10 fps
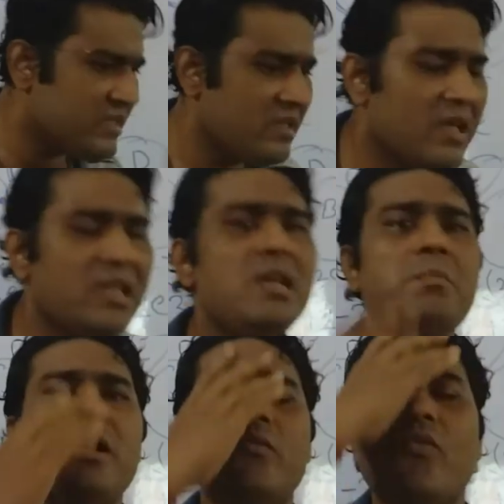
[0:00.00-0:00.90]
nothing
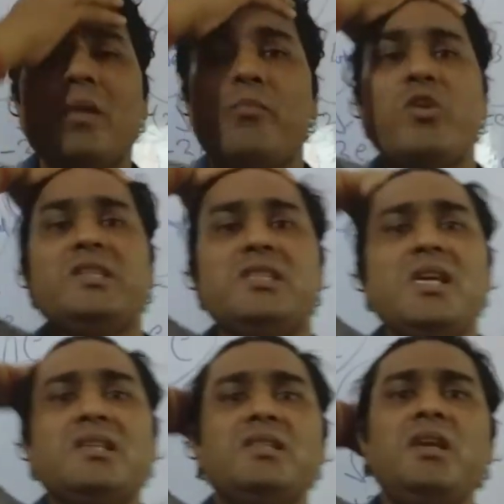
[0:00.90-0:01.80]
but
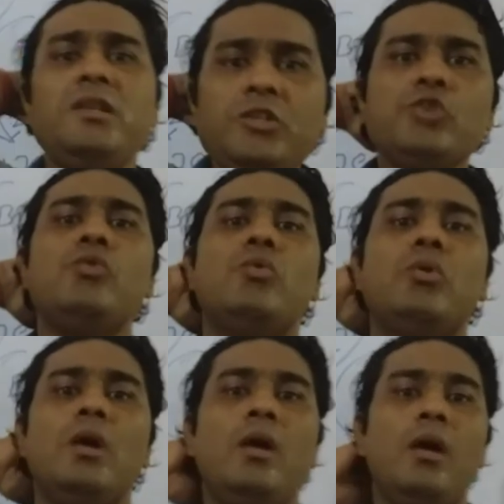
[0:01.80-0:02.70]
1.6 into
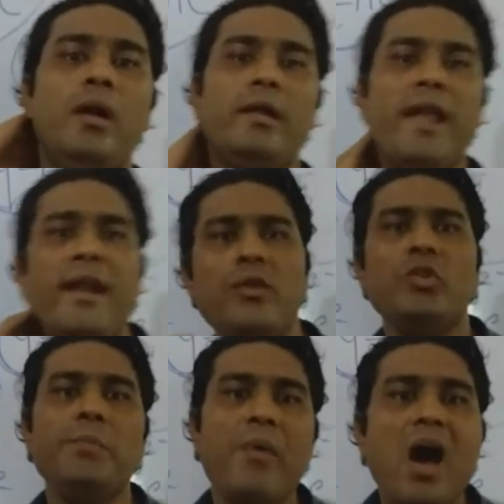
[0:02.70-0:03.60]
10 to
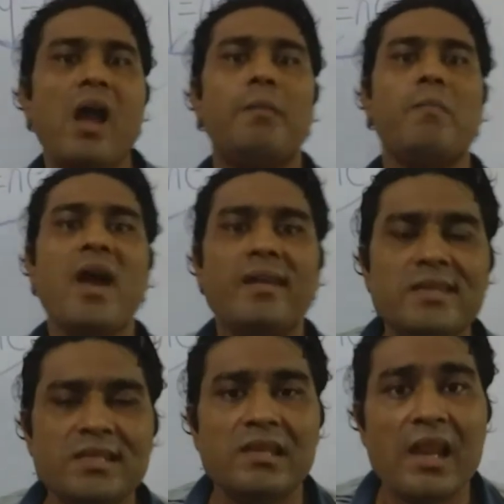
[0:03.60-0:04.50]
the power
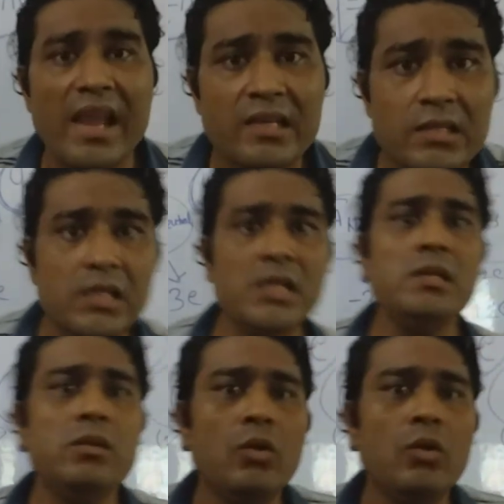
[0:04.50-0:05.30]
minus 19